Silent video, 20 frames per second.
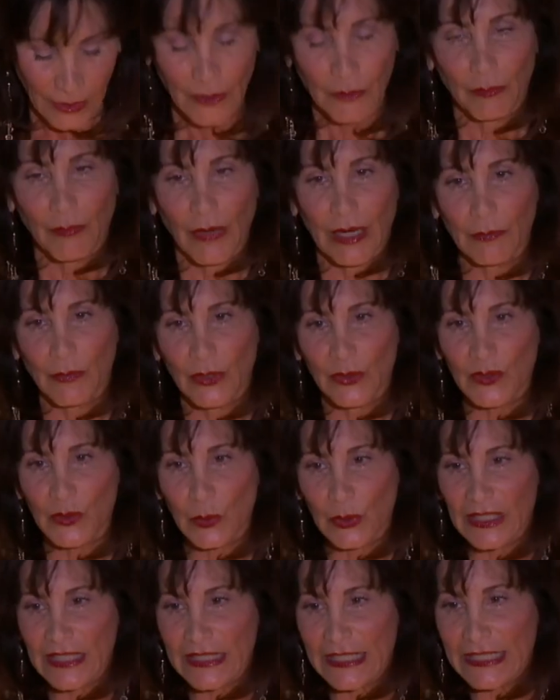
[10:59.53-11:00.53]
My most
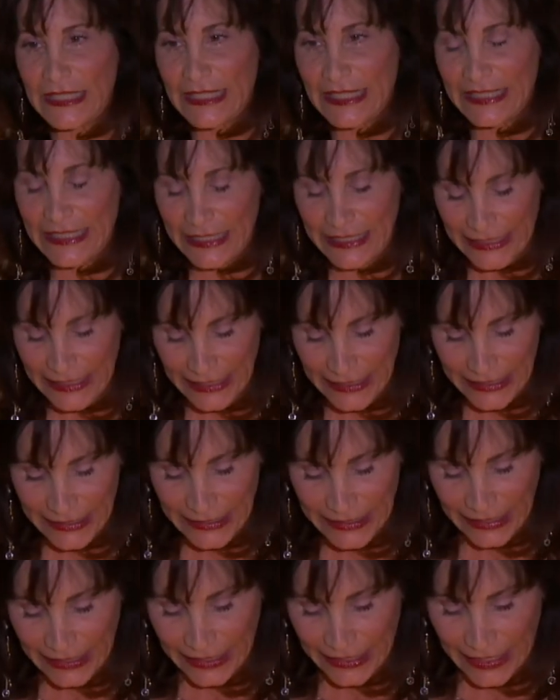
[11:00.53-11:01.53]
recent CT
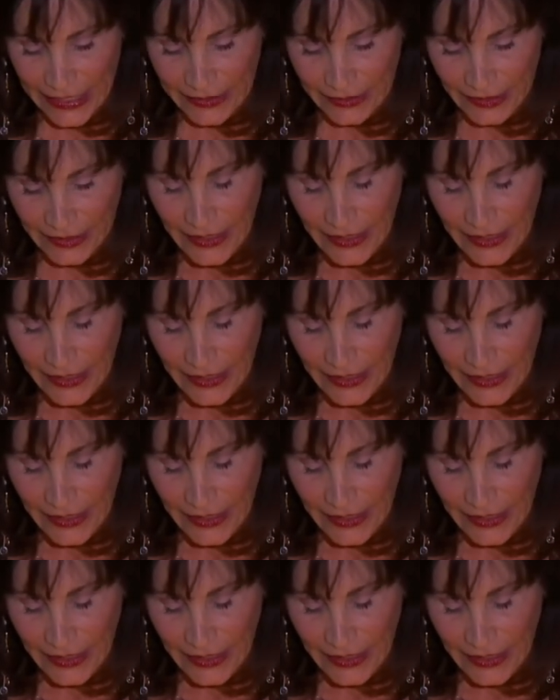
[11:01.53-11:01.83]
scan,